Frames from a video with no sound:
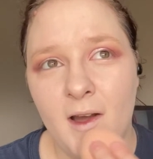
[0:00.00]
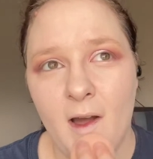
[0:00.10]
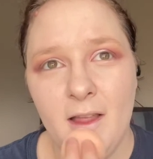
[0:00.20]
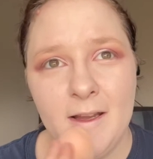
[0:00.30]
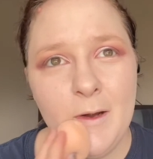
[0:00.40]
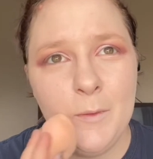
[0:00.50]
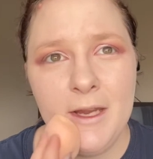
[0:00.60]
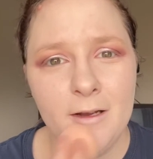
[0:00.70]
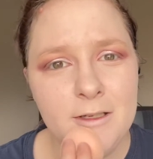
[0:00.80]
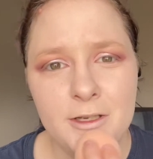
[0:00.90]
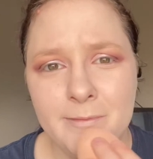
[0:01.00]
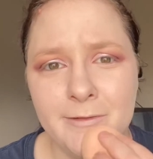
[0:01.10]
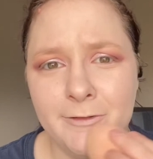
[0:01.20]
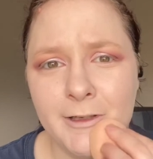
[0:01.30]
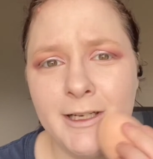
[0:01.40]
like a week or two
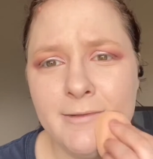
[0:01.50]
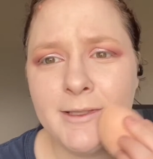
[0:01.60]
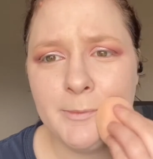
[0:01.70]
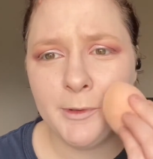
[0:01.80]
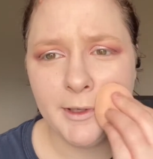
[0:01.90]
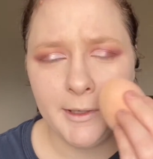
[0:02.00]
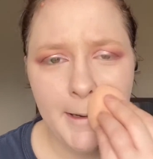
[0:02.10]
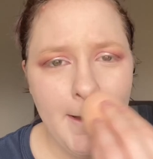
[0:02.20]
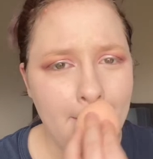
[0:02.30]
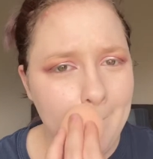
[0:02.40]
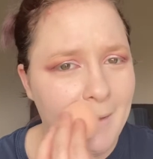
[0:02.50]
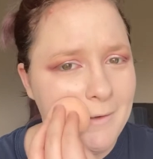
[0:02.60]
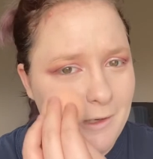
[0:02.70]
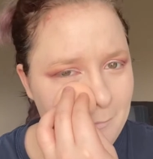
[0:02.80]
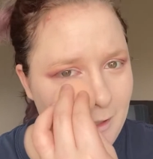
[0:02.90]
before he was born. My
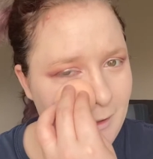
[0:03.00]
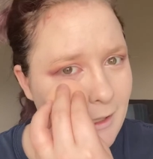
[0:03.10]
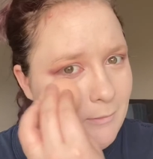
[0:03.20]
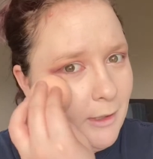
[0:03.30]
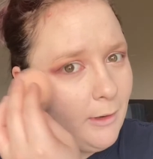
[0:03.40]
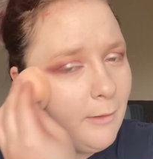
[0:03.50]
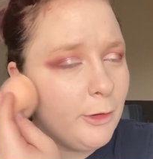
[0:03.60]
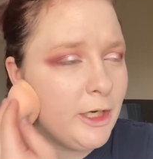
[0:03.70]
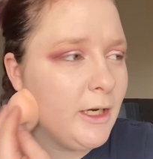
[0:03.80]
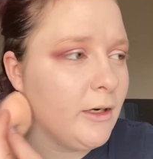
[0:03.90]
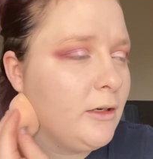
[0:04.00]
grandma and my mom were here.